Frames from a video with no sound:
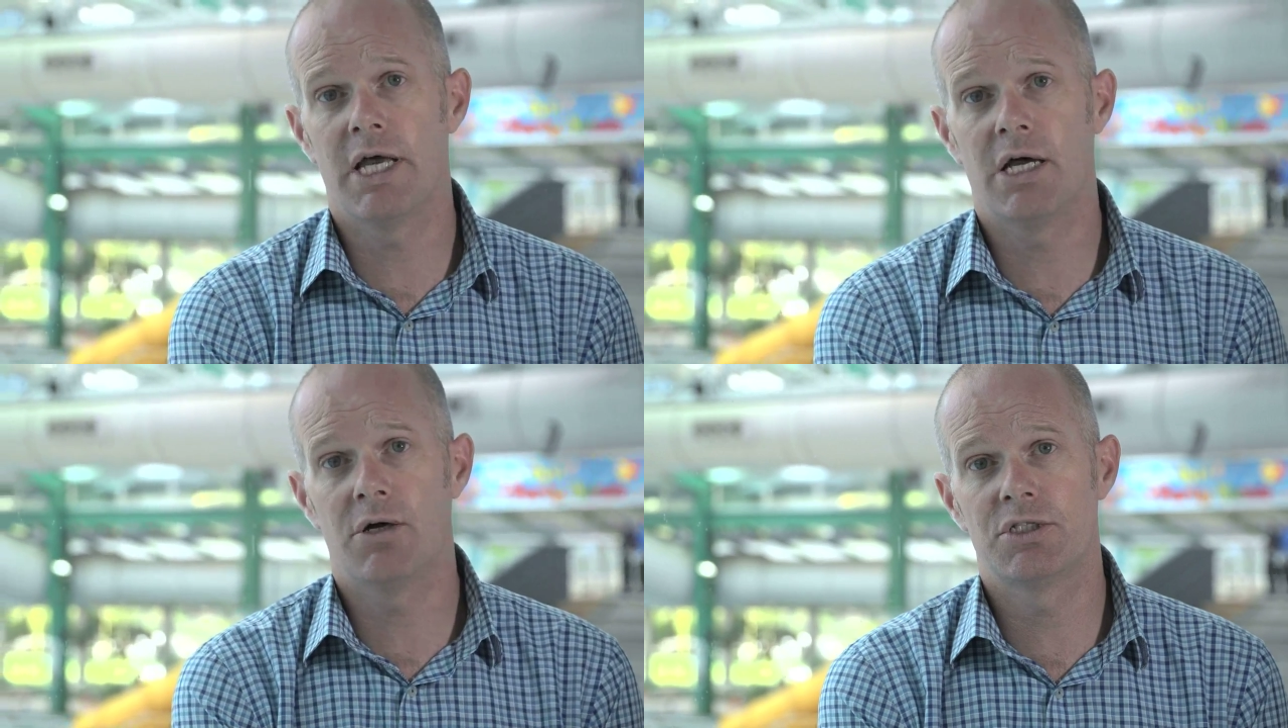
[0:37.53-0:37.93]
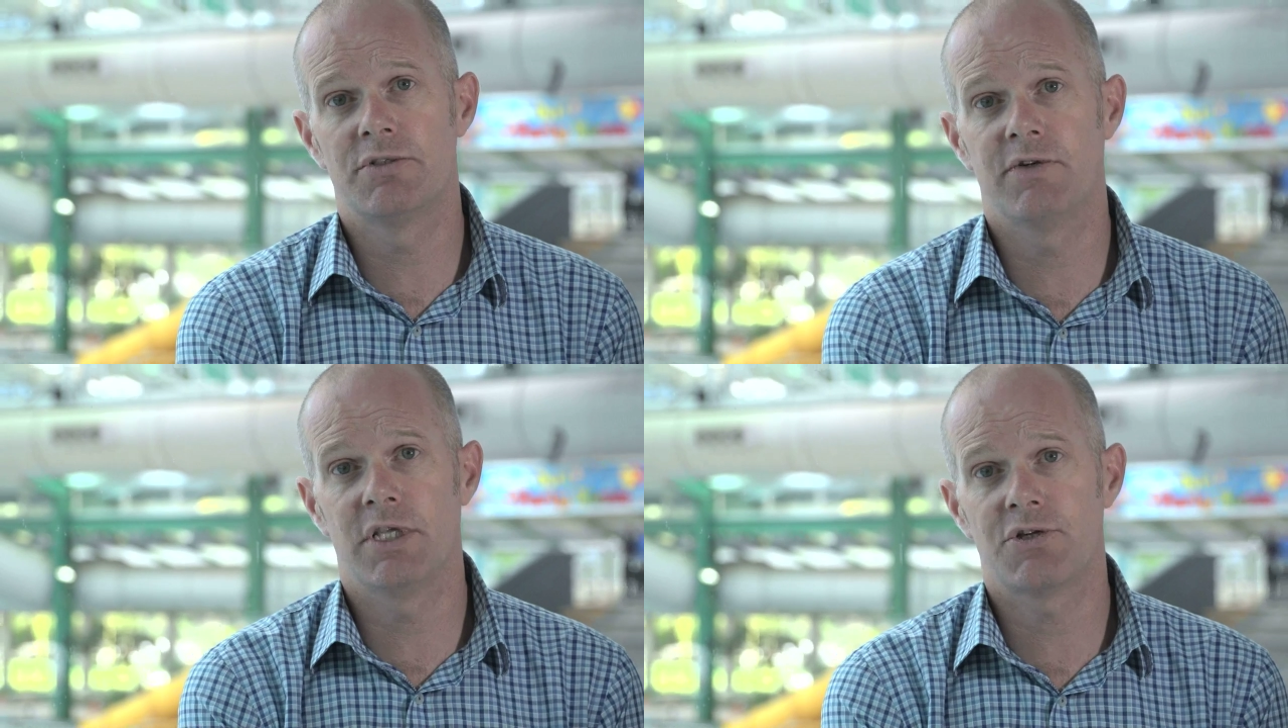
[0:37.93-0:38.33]
hours
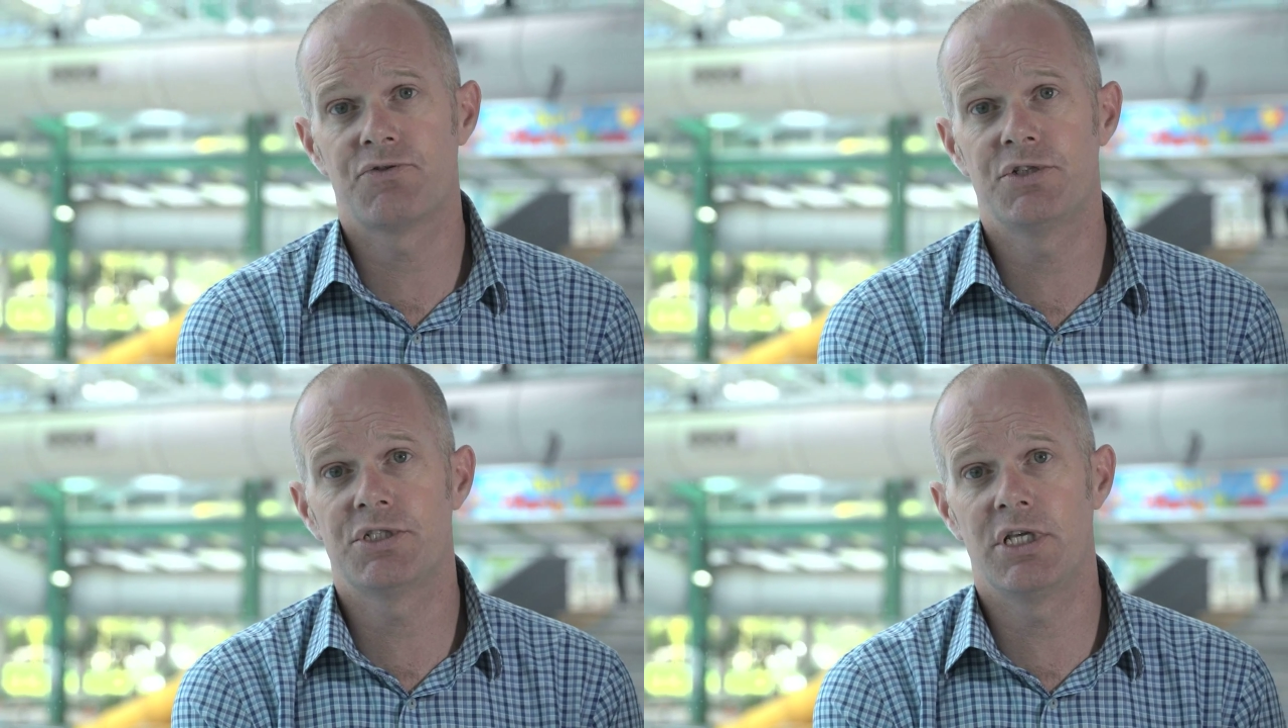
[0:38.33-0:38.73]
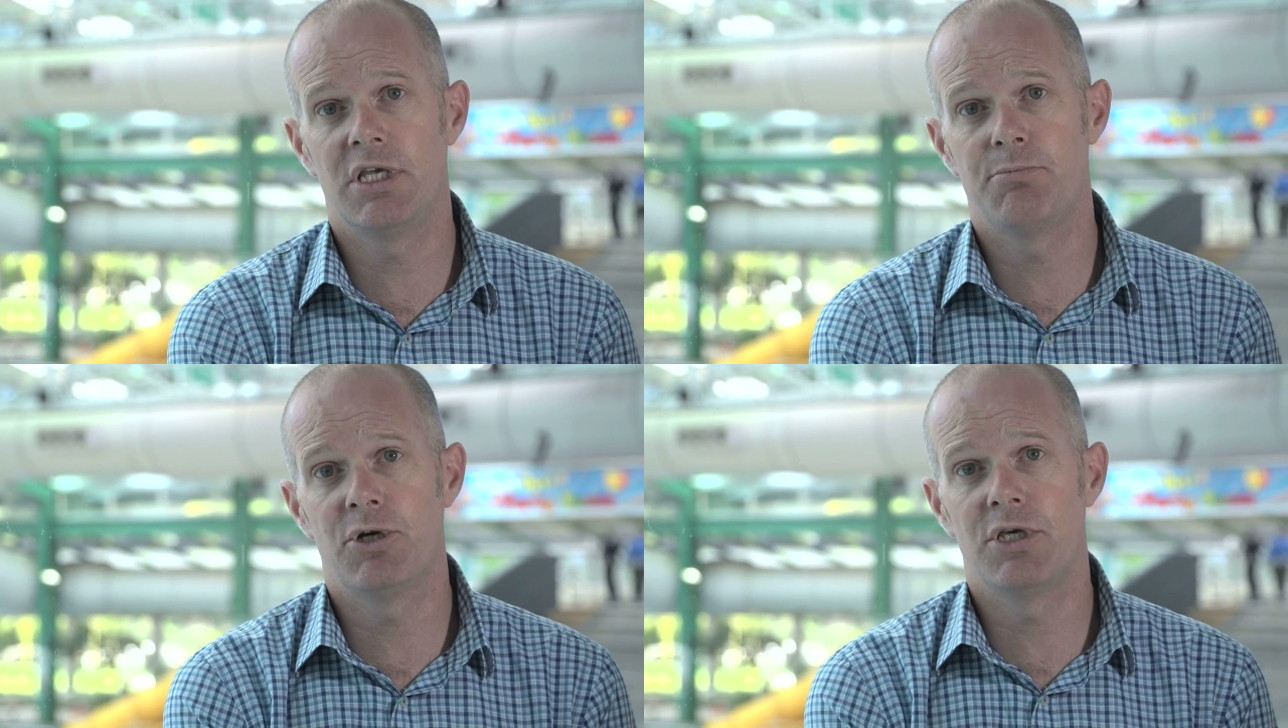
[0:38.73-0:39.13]
of
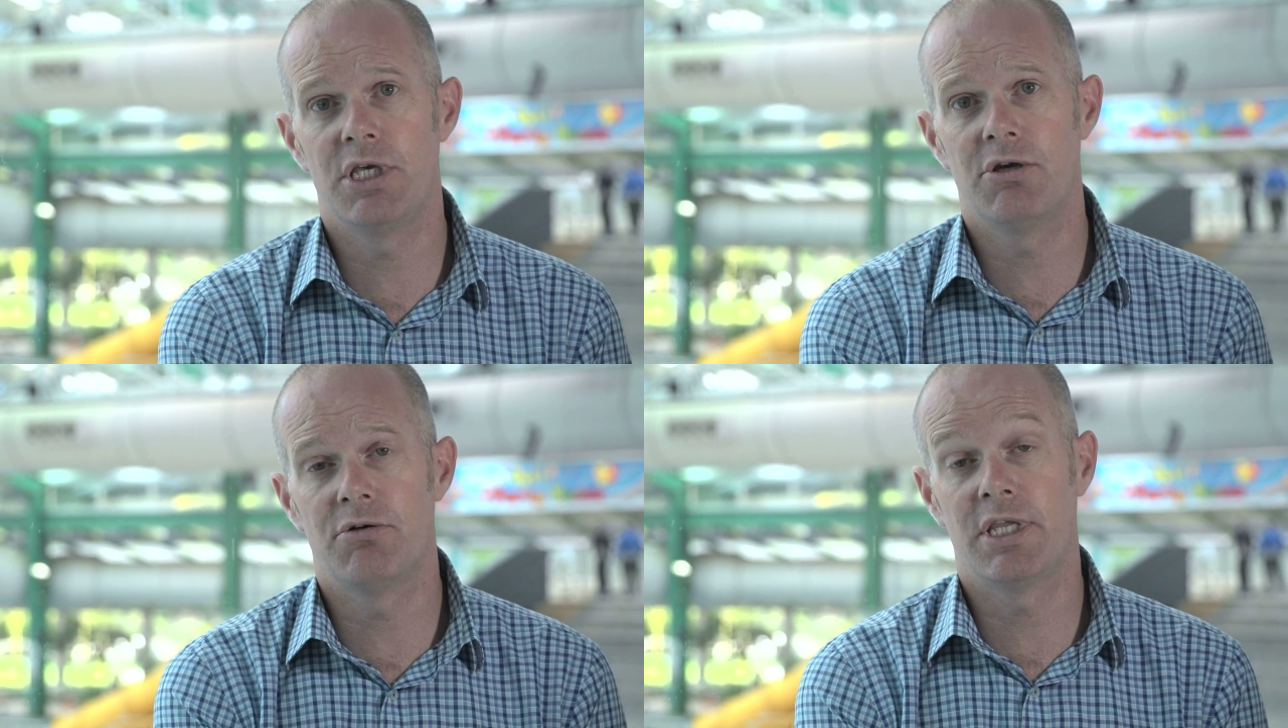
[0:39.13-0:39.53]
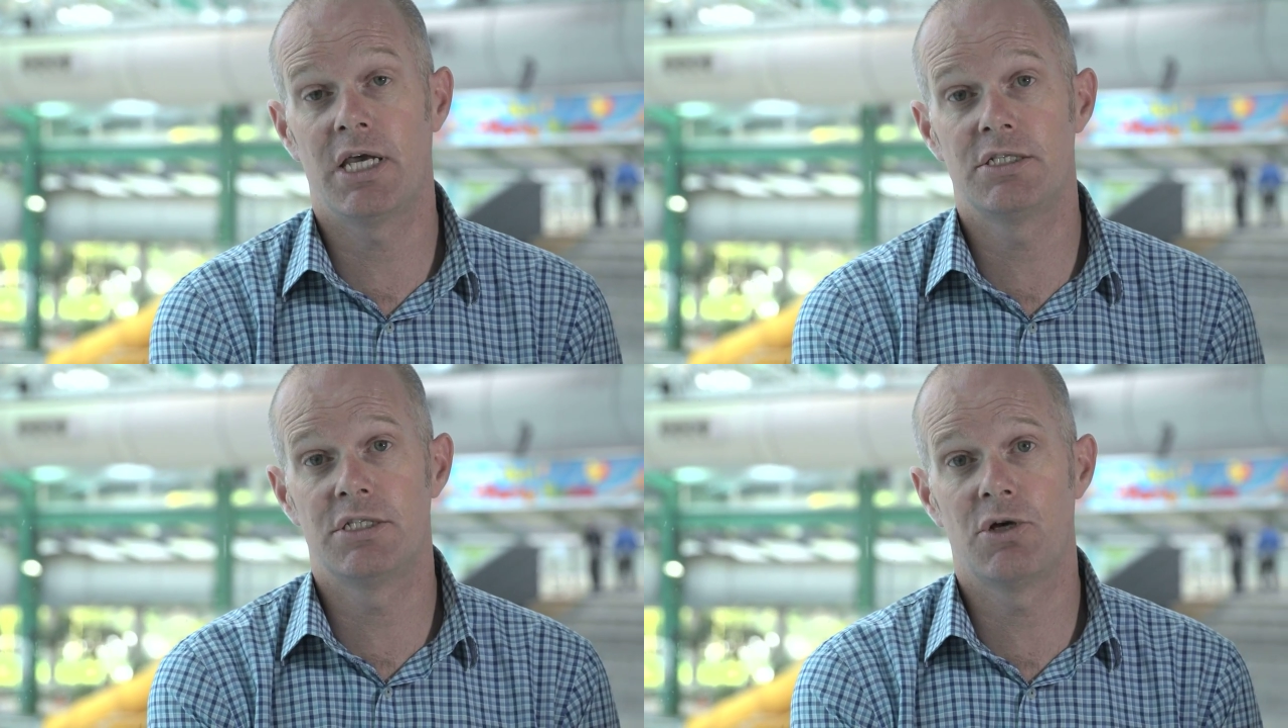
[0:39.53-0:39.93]
electricity per year and
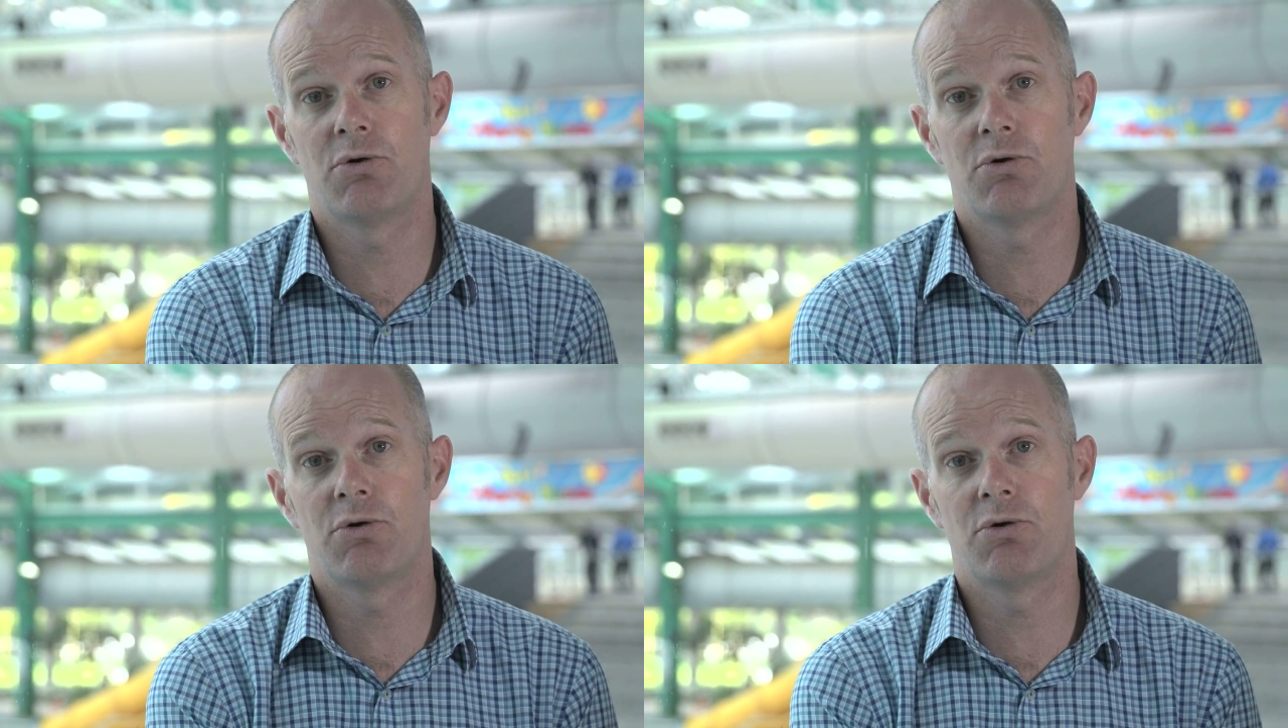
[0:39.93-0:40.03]
that is the